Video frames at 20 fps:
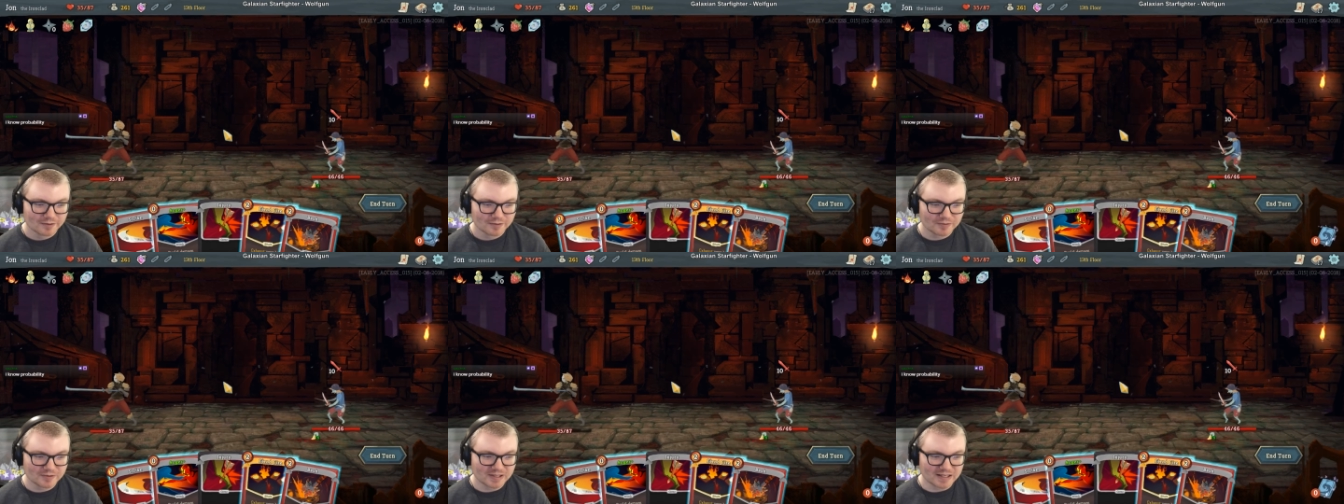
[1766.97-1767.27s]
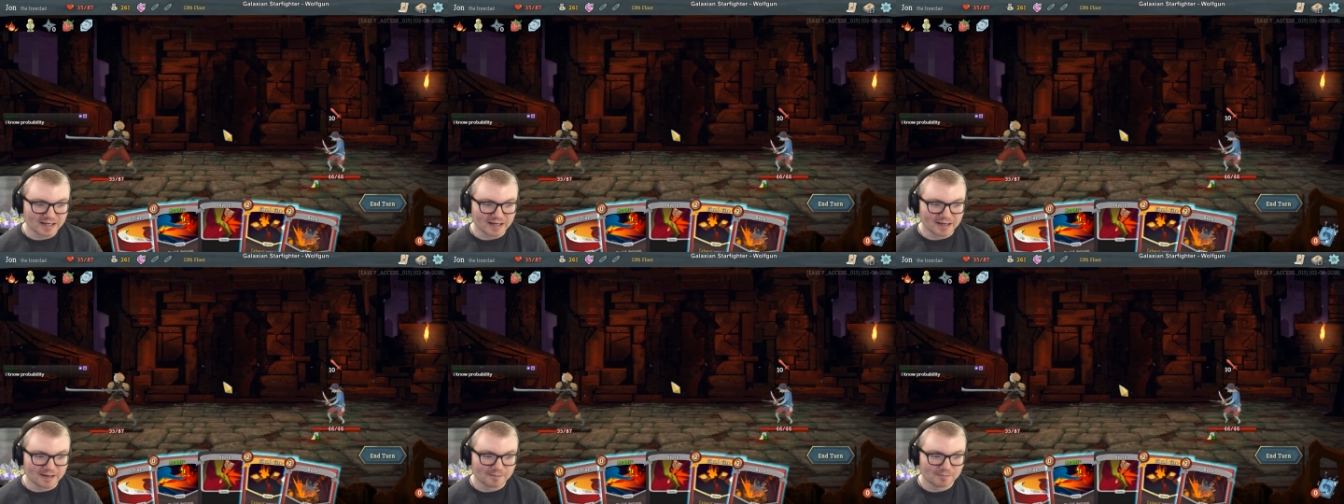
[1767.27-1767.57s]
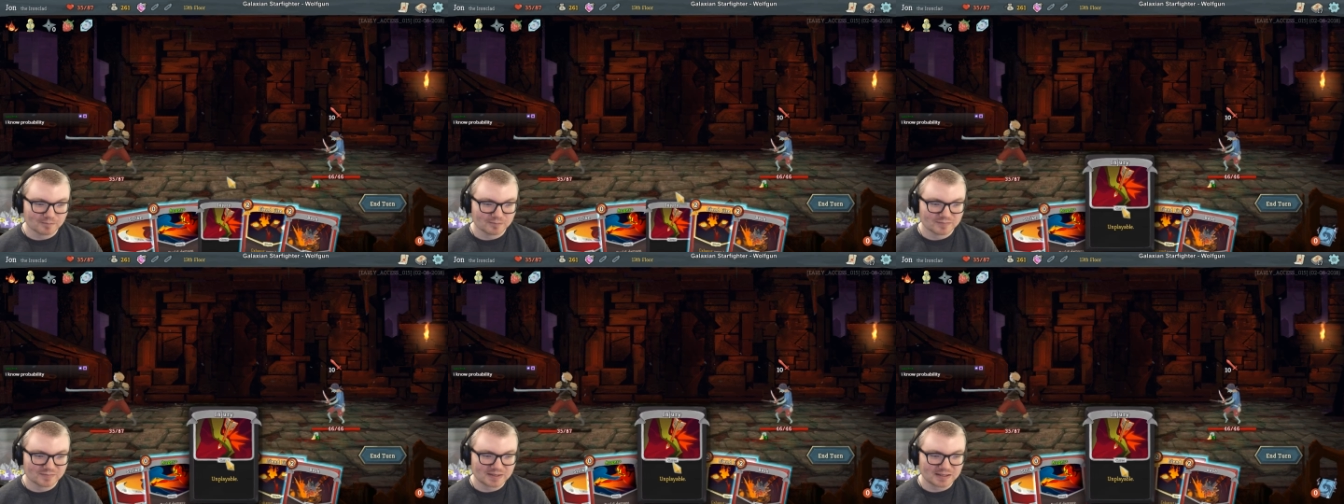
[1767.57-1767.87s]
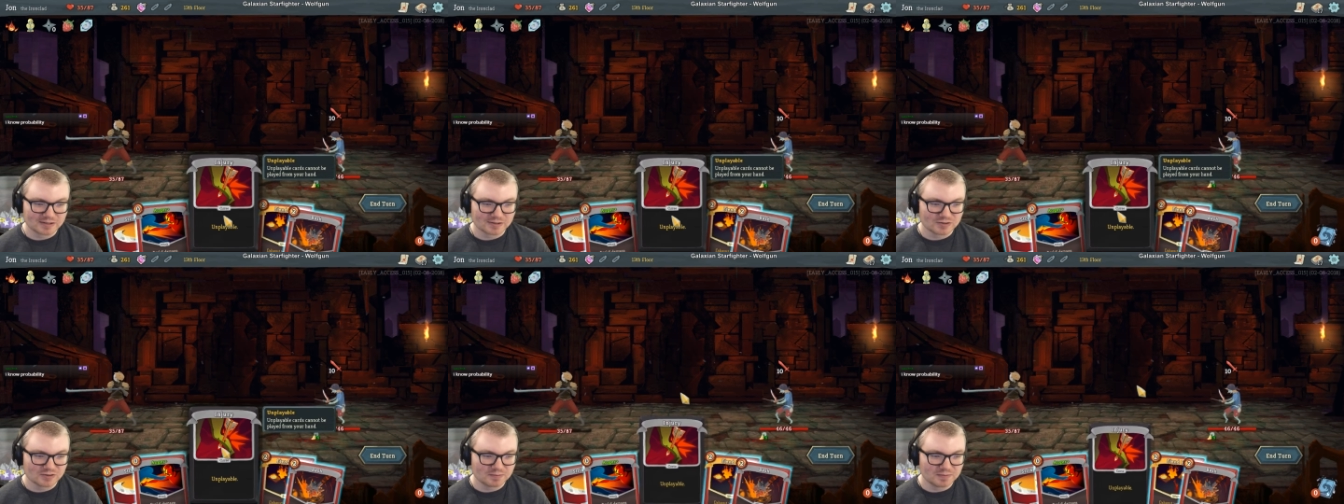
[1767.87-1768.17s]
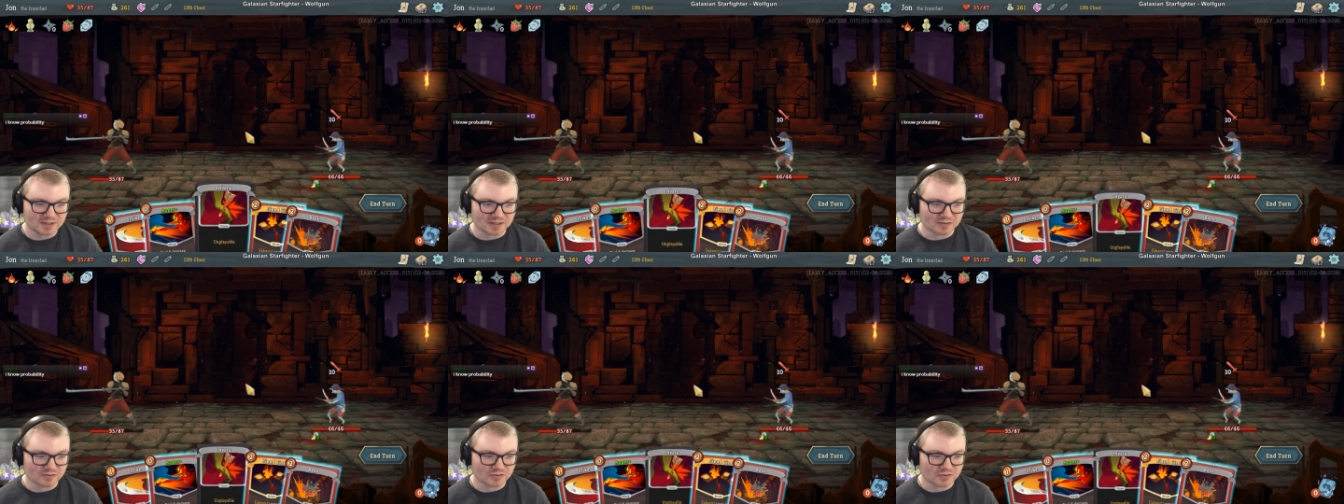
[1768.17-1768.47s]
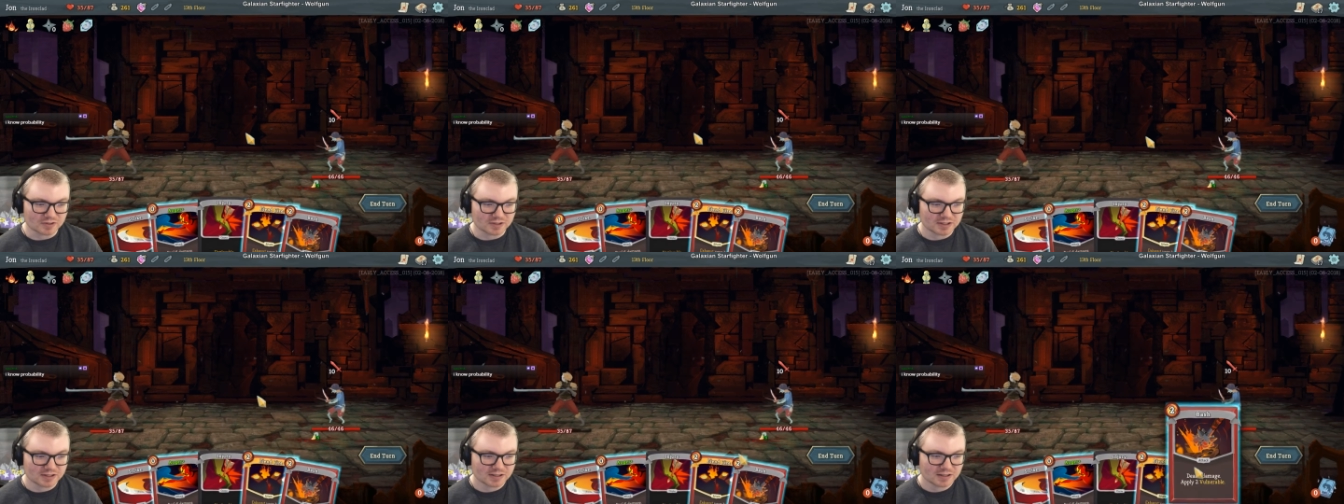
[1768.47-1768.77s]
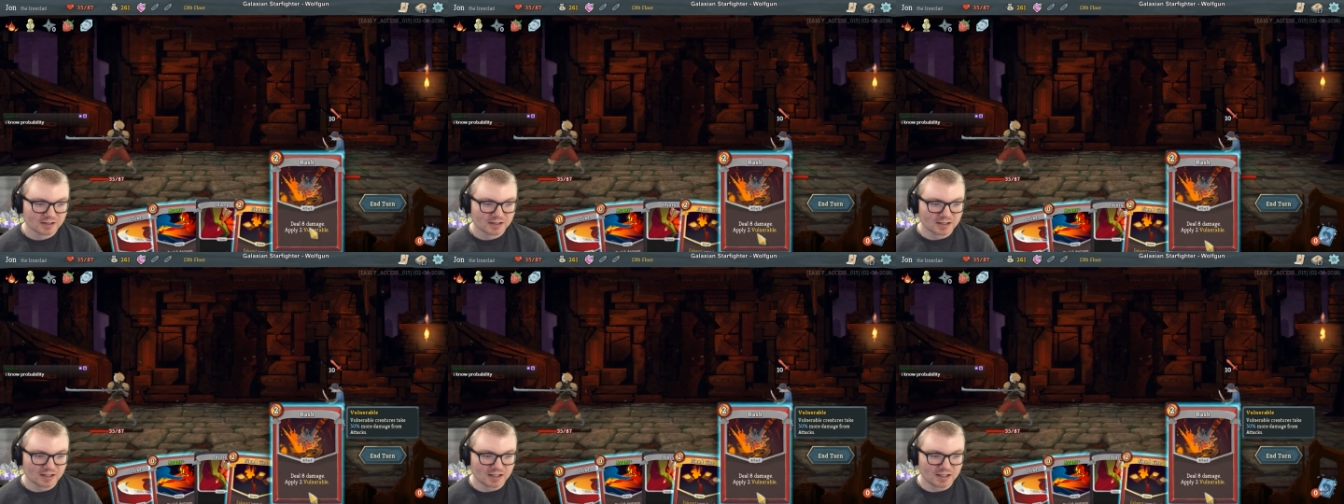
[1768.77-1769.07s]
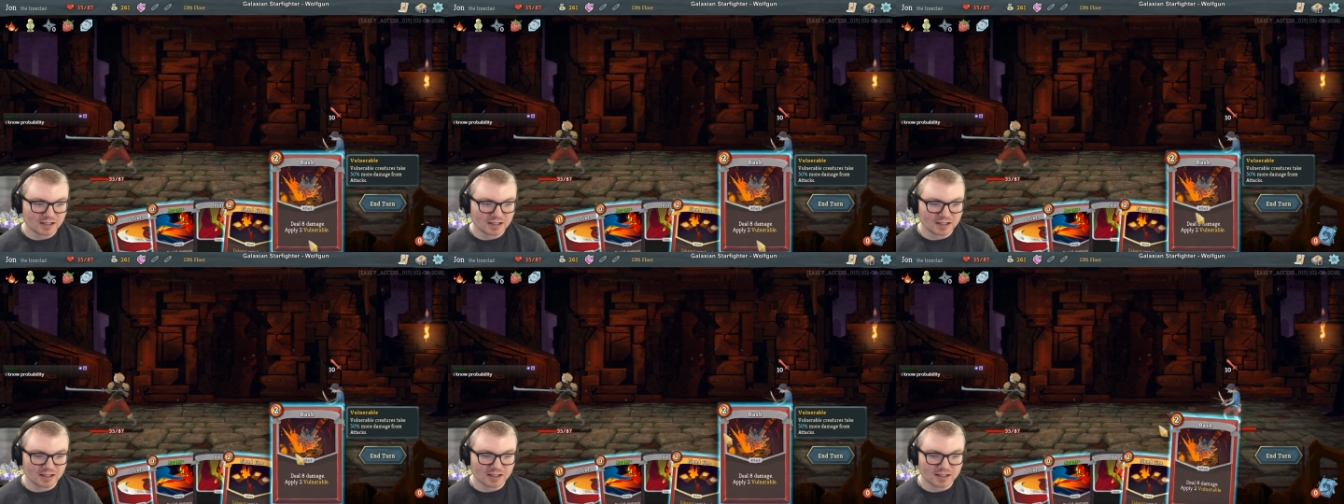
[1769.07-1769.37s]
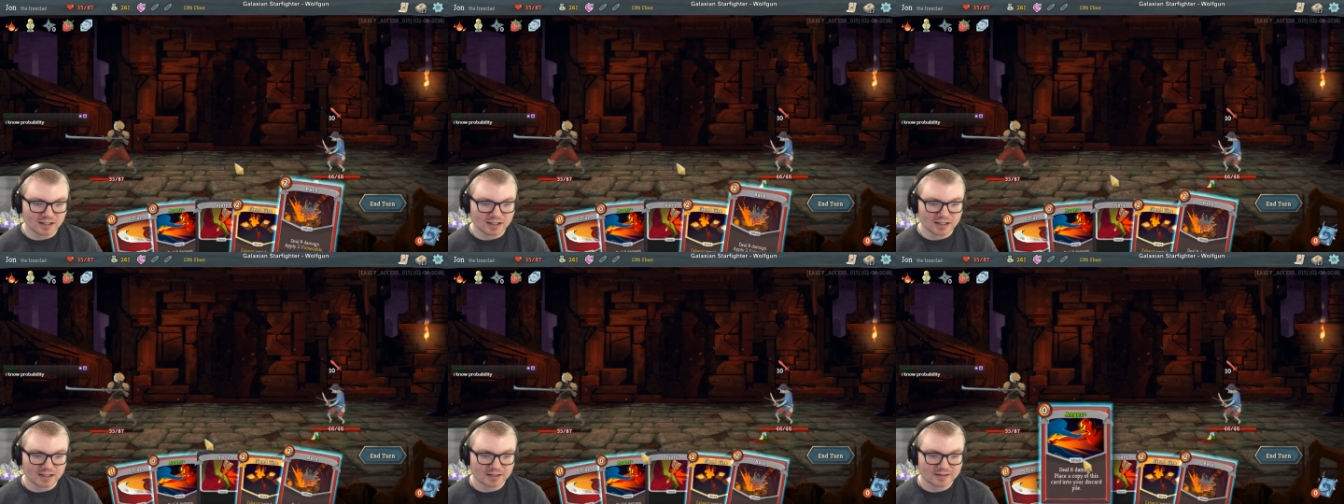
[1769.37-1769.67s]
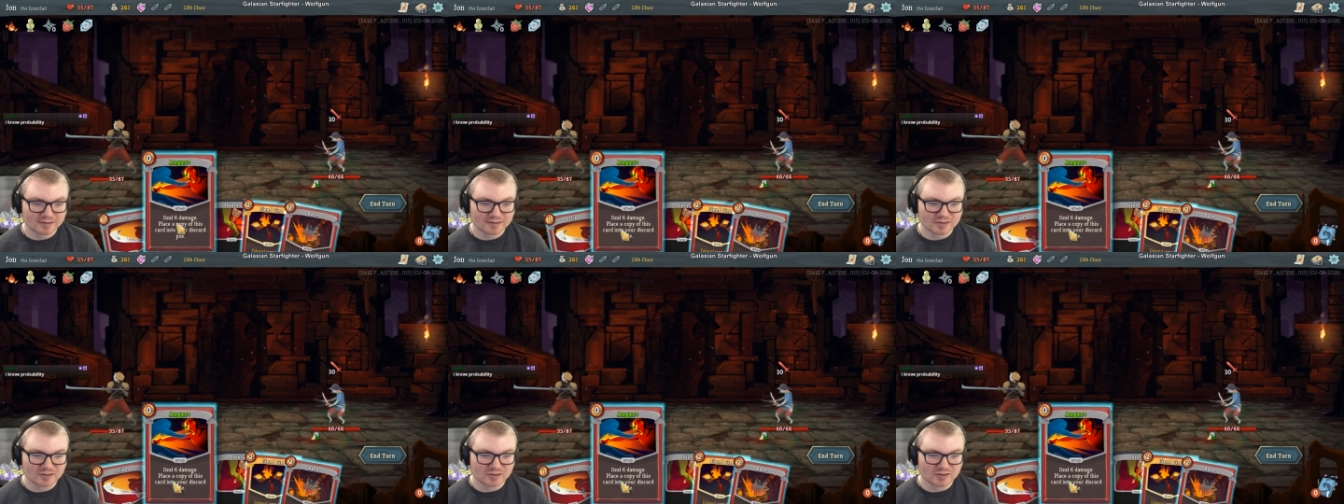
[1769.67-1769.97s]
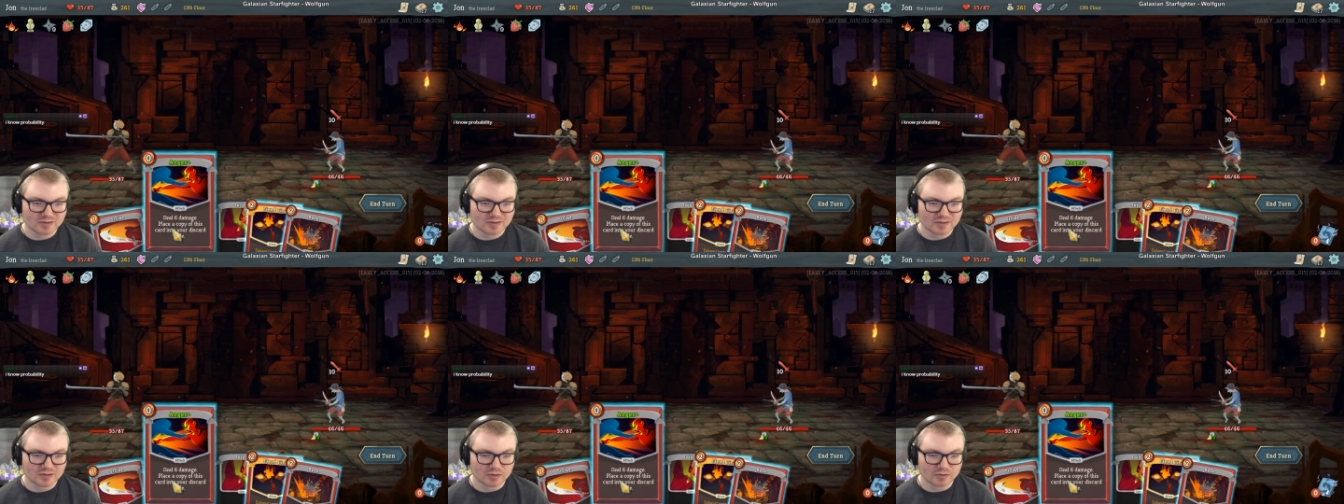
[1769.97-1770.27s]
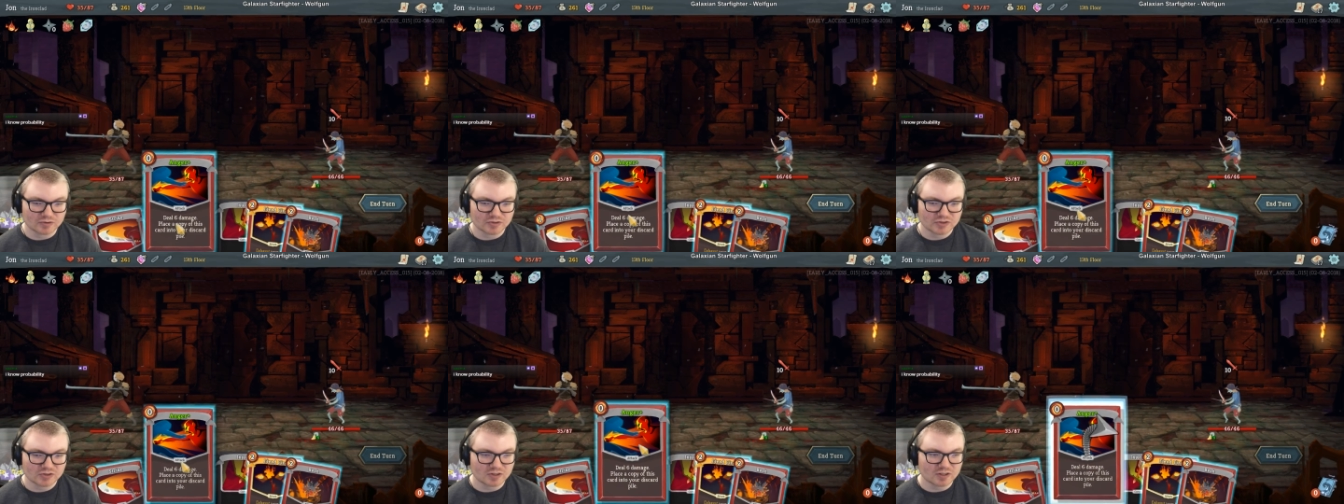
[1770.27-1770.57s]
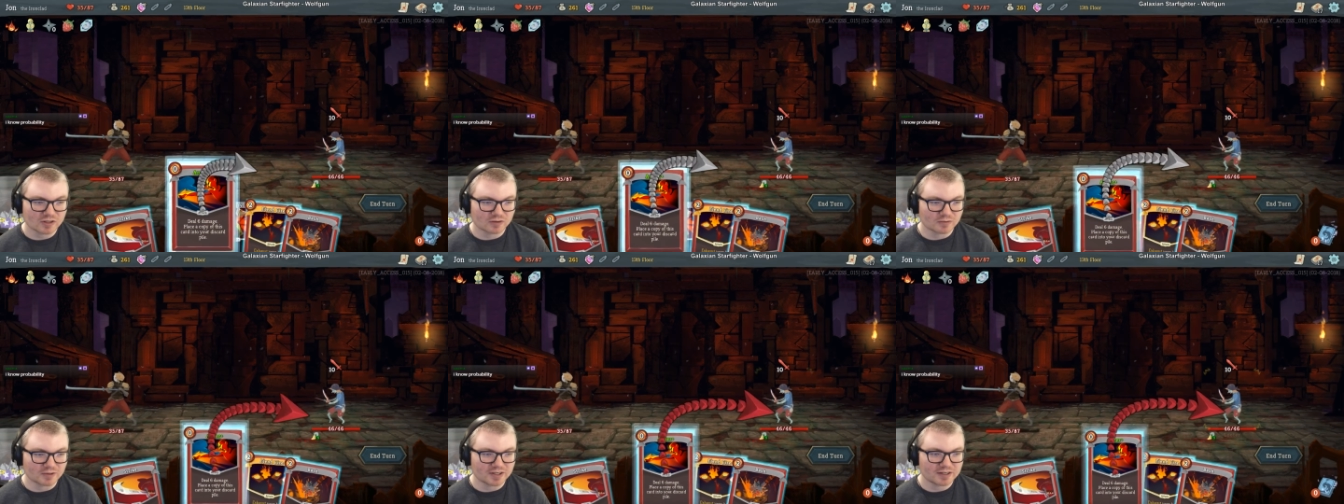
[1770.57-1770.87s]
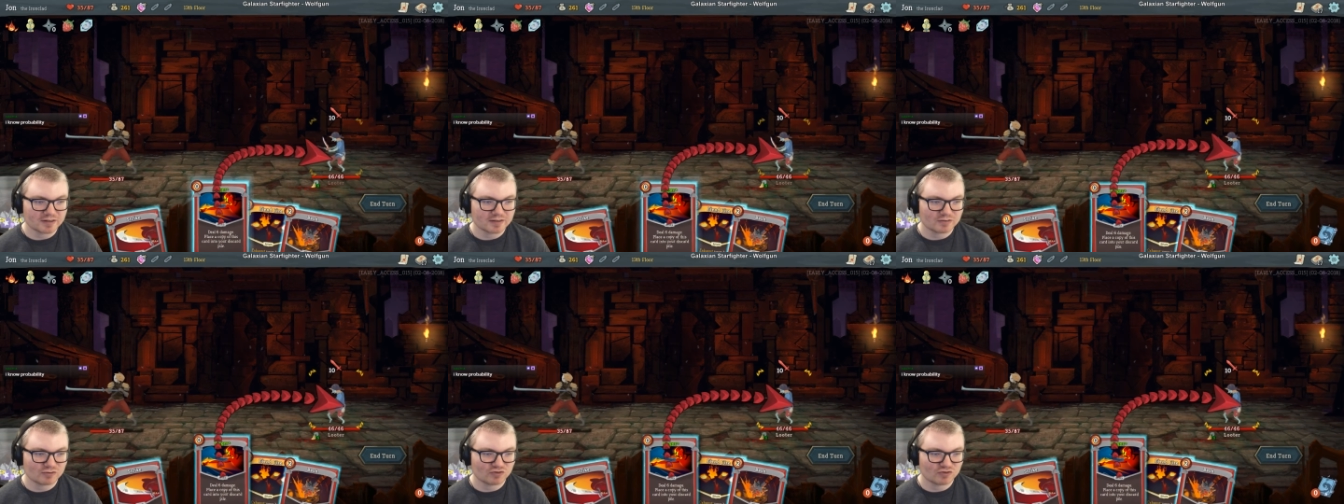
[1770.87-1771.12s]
Okay. Stupid injury. Uh, so to start with,